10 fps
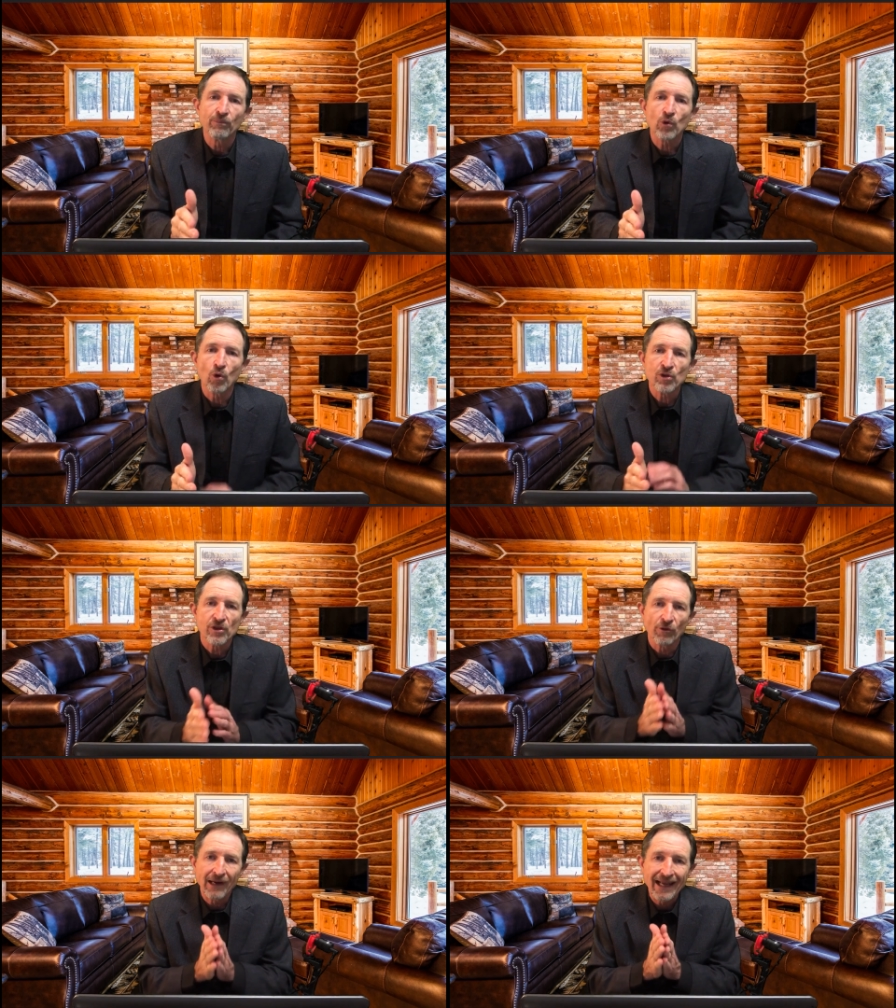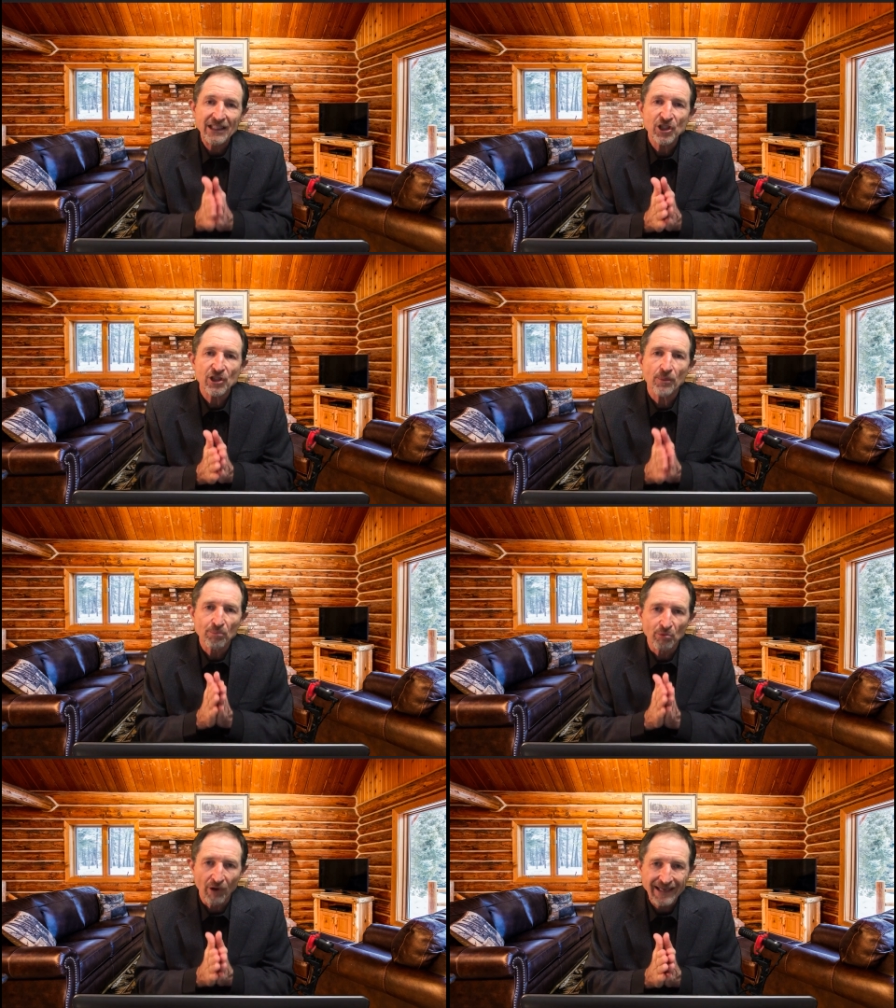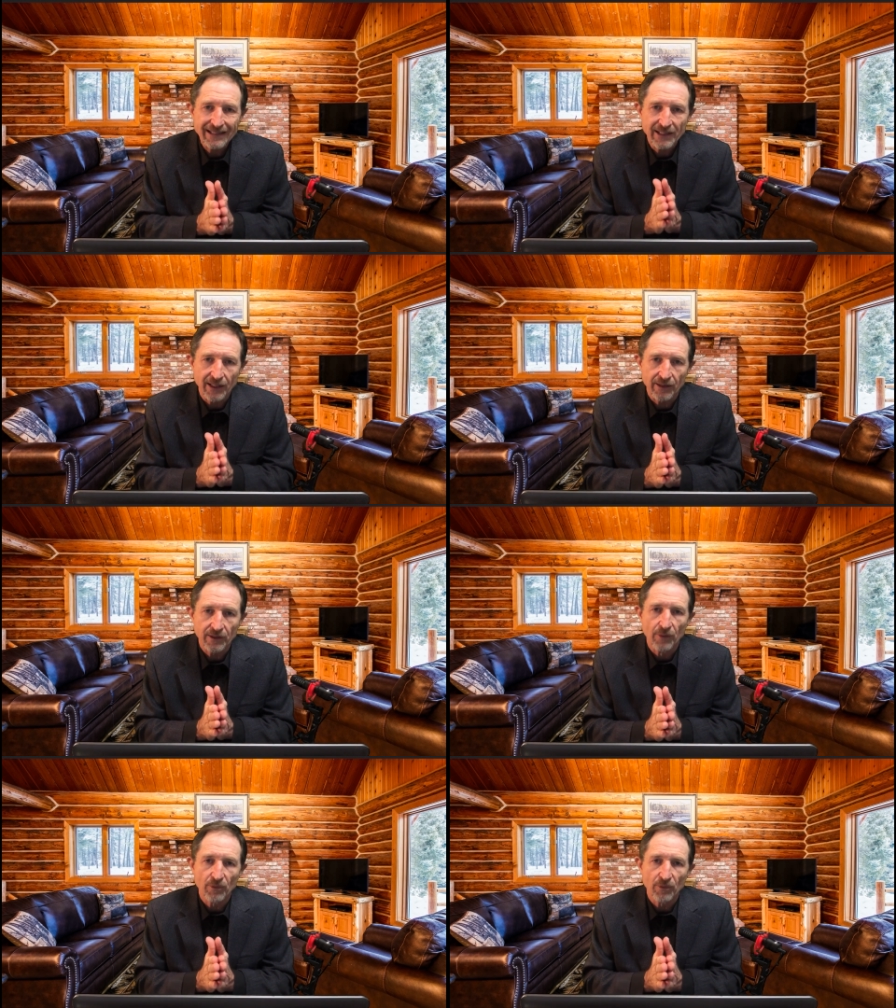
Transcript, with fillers: caused a relationship breakdown